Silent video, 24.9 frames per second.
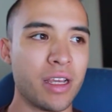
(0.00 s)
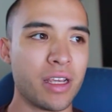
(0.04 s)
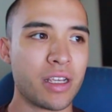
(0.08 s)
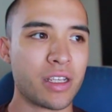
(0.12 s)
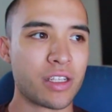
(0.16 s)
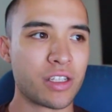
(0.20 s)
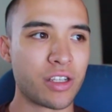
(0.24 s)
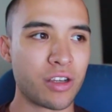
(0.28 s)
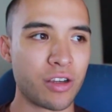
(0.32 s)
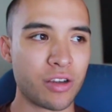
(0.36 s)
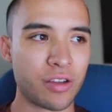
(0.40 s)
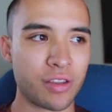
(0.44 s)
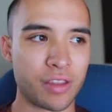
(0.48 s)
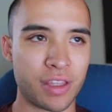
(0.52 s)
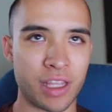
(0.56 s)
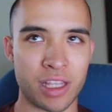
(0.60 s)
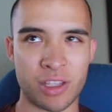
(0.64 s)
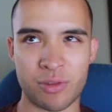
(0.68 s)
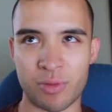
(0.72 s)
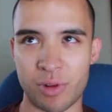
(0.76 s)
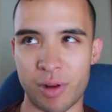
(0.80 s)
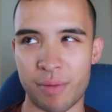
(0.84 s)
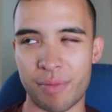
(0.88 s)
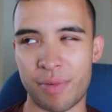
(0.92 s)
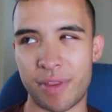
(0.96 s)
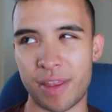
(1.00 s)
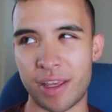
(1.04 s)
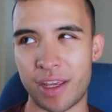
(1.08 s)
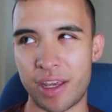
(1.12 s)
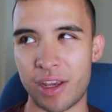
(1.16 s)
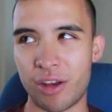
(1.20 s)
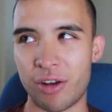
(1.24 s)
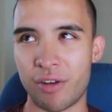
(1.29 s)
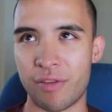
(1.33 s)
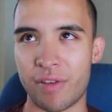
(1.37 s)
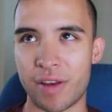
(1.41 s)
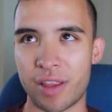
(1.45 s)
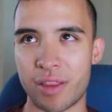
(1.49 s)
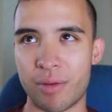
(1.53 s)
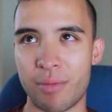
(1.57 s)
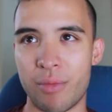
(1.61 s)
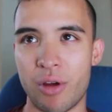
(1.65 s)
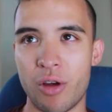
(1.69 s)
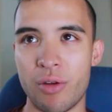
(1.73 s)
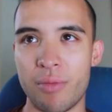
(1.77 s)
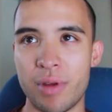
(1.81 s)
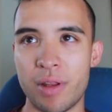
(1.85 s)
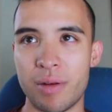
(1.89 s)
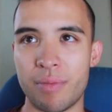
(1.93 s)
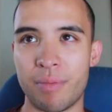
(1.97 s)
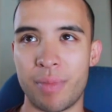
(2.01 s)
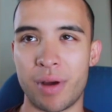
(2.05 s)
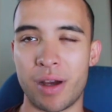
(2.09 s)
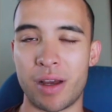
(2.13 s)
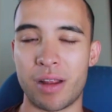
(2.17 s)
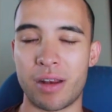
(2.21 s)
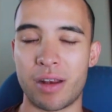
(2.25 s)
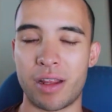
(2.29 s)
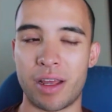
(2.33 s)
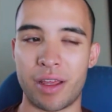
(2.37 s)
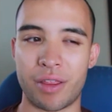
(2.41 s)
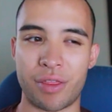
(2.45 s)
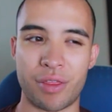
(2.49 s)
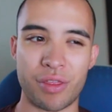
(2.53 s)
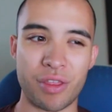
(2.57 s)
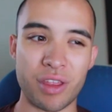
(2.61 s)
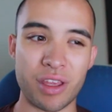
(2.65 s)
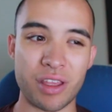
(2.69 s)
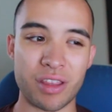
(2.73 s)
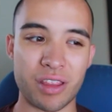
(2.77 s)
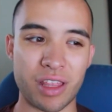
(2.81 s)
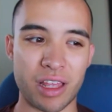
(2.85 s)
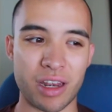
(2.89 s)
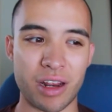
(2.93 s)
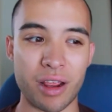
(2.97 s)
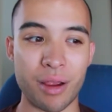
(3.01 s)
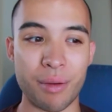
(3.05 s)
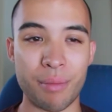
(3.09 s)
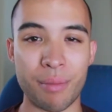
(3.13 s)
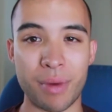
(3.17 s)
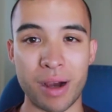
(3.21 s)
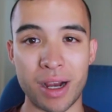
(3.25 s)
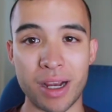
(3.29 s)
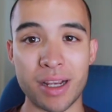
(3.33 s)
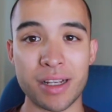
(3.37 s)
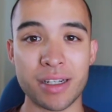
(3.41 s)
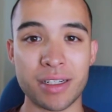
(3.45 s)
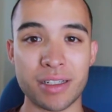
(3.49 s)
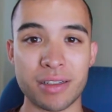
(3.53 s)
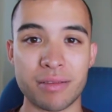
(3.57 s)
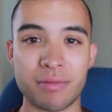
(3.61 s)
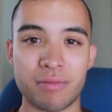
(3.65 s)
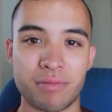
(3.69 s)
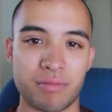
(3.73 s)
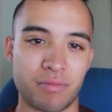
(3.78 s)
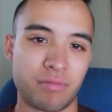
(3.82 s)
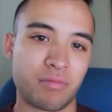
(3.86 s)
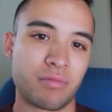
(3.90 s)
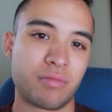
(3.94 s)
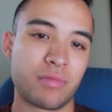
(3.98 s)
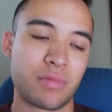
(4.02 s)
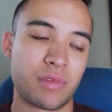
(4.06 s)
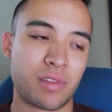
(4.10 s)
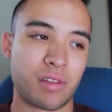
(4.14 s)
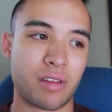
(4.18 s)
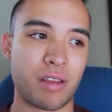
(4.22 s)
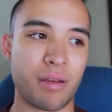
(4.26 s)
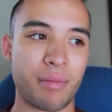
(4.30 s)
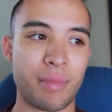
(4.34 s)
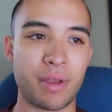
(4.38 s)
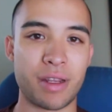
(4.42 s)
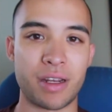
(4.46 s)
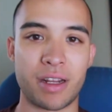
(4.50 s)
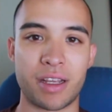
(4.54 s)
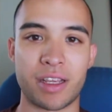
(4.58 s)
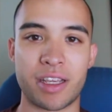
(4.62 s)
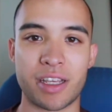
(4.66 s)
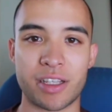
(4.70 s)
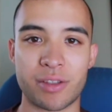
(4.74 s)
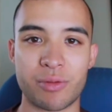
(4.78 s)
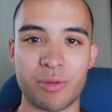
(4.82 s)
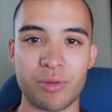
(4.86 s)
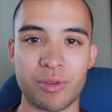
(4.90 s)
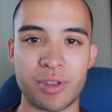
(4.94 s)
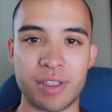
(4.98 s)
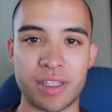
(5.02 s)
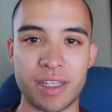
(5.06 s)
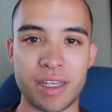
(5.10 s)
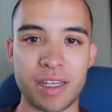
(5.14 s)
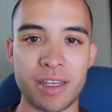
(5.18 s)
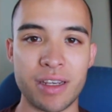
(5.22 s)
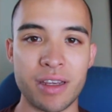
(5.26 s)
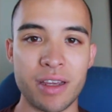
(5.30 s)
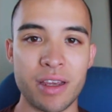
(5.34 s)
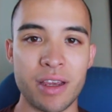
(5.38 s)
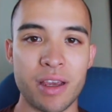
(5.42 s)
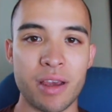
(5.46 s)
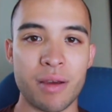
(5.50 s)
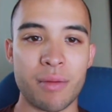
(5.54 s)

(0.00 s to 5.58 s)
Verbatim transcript: So that's what I'm thinking of at the moment, but I think that I might, I mean, I guess we'll see.